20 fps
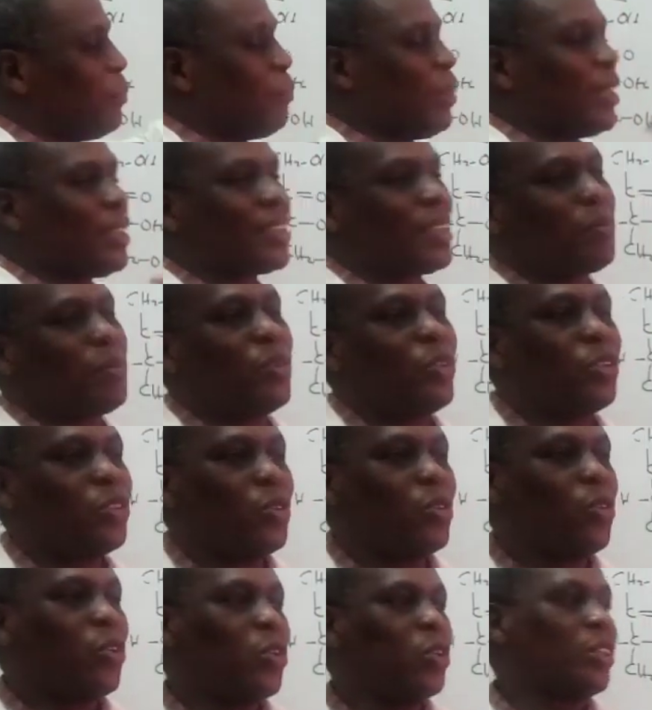something which you're
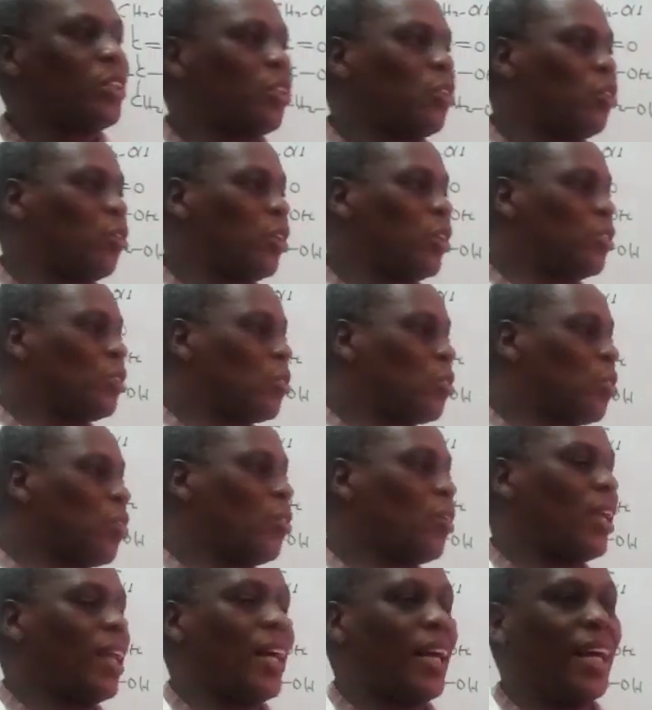going to
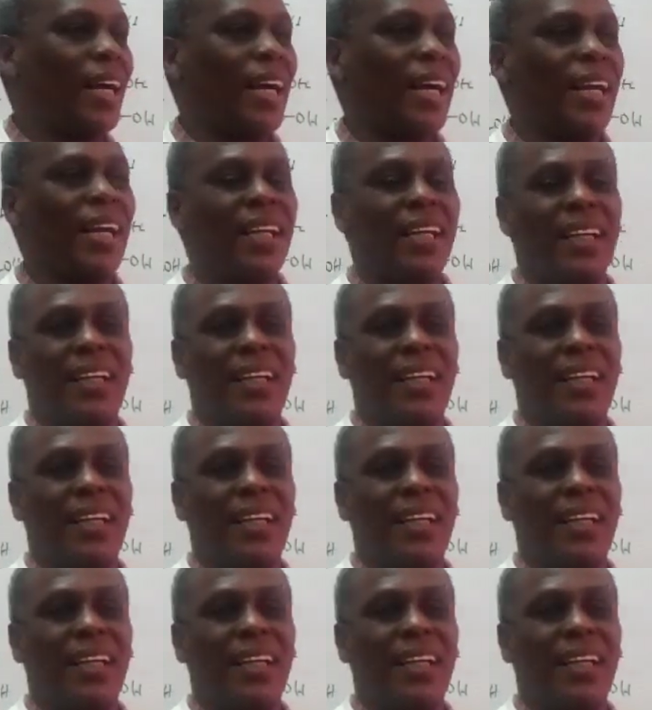call a